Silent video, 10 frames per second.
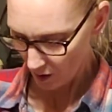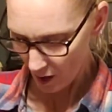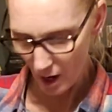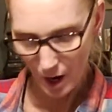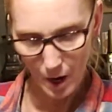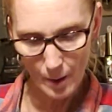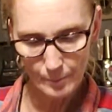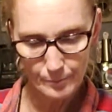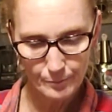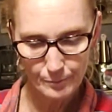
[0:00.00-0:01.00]

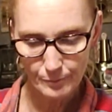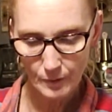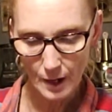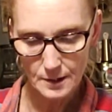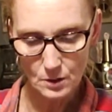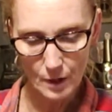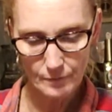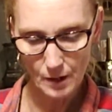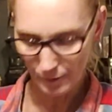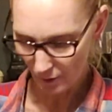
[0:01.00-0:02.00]
I still have
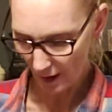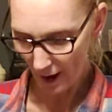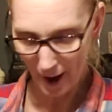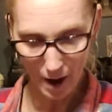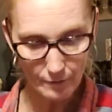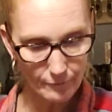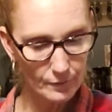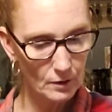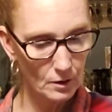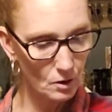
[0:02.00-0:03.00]
the other half
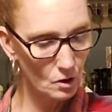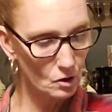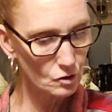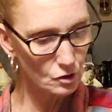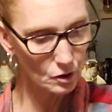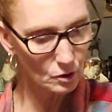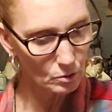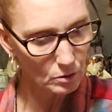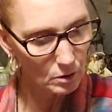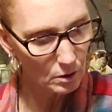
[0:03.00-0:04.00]
to
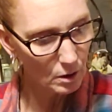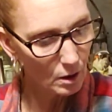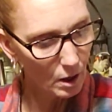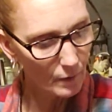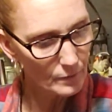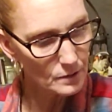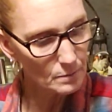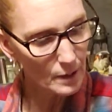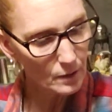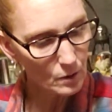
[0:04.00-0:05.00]
do on the
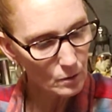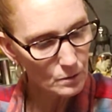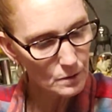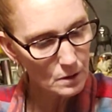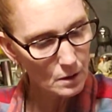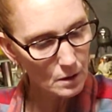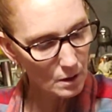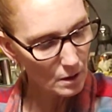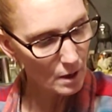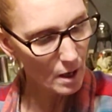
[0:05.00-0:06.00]
tomatoes,
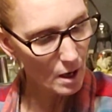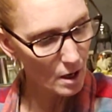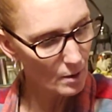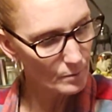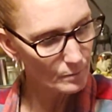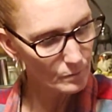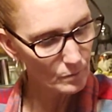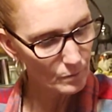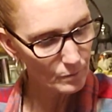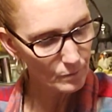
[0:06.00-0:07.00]

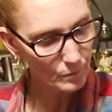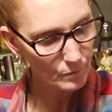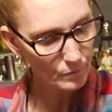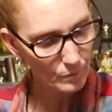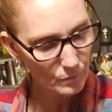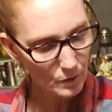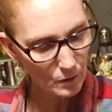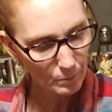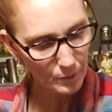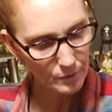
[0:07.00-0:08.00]

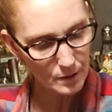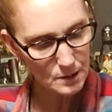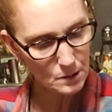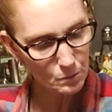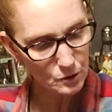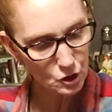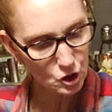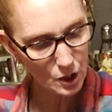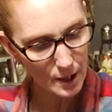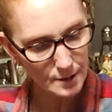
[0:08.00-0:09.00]
but this was
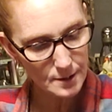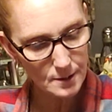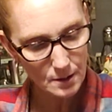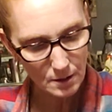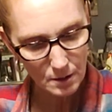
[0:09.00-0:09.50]
just